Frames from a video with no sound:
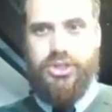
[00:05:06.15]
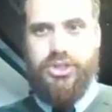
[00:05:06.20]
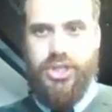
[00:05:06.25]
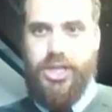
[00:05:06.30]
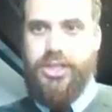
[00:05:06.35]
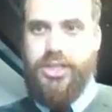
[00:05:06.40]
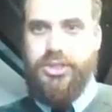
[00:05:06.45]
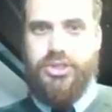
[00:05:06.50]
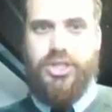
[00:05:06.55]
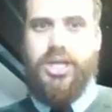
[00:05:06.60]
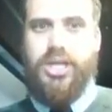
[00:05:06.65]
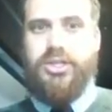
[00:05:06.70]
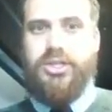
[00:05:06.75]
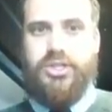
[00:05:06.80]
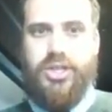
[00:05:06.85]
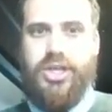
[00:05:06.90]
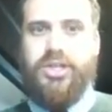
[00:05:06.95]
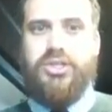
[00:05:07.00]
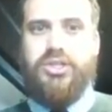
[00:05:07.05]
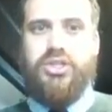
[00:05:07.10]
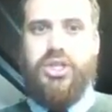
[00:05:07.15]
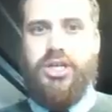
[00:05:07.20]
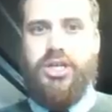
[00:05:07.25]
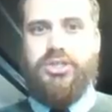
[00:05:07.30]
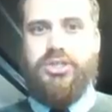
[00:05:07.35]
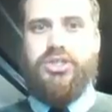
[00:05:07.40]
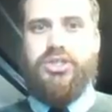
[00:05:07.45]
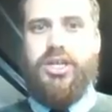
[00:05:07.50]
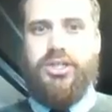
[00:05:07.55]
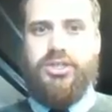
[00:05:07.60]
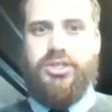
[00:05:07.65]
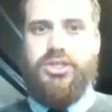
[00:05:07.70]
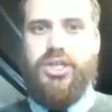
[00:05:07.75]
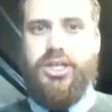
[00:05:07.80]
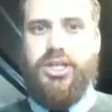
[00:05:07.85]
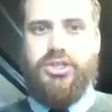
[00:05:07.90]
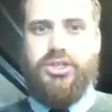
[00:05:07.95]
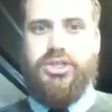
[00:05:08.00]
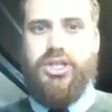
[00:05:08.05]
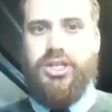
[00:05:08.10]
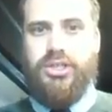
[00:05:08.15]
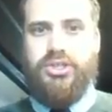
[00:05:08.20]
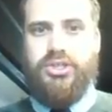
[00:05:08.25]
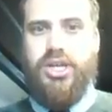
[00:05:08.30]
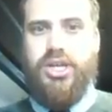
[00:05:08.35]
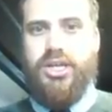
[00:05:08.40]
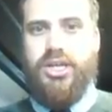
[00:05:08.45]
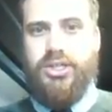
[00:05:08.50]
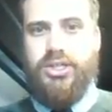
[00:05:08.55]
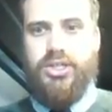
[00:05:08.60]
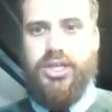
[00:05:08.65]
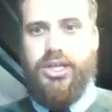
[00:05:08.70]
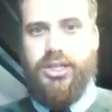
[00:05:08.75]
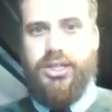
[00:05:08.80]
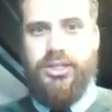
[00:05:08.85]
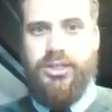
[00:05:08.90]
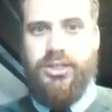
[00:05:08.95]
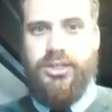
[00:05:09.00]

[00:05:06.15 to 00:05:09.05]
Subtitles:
Check, check, check, check, check, check, check, check, check.